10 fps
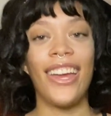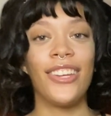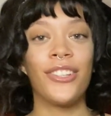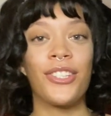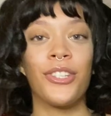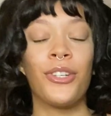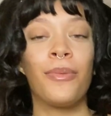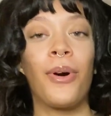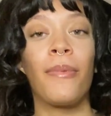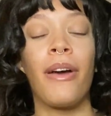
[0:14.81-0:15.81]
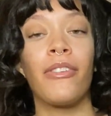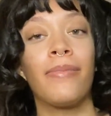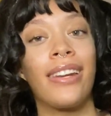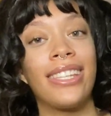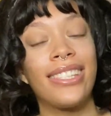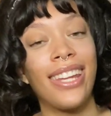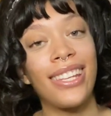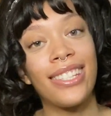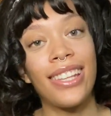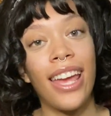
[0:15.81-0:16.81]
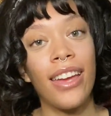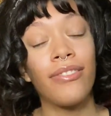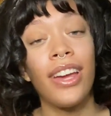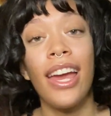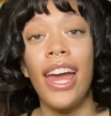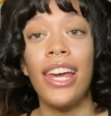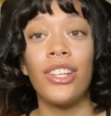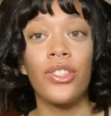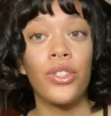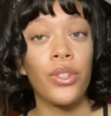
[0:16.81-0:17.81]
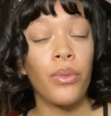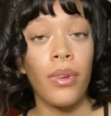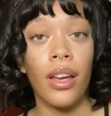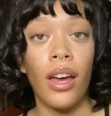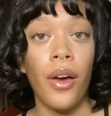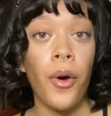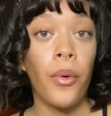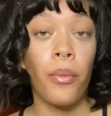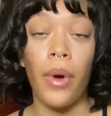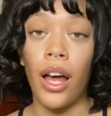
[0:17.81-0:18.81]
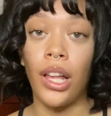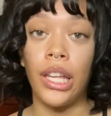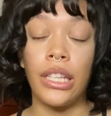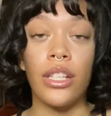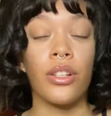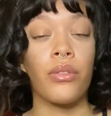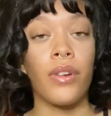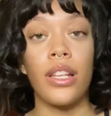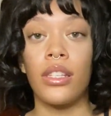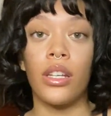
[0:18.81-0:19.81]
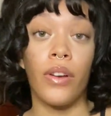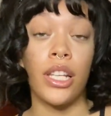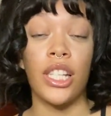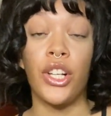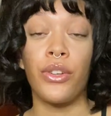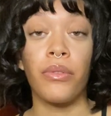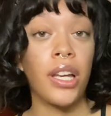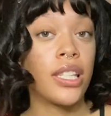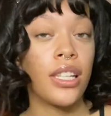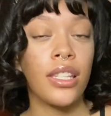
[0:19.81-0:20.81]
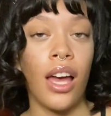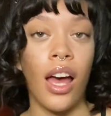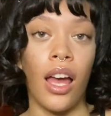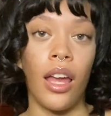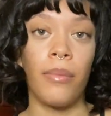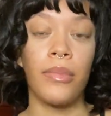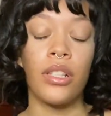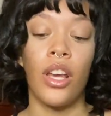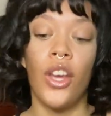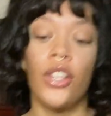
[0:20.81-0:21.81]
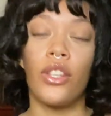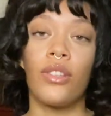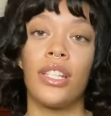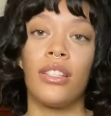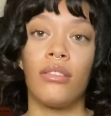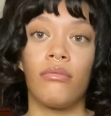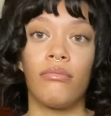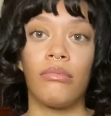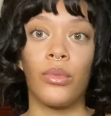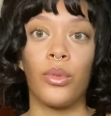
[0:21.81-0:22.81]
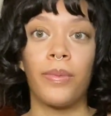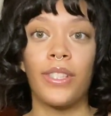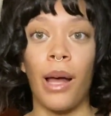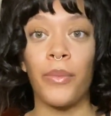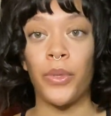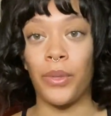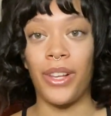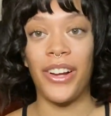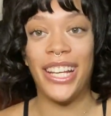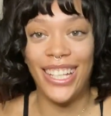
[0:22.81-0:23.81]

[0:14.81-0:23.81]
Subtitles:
YouTube. Hope everybody's staying safe and is doing well in these crazy times. Oops, I'm so sorry.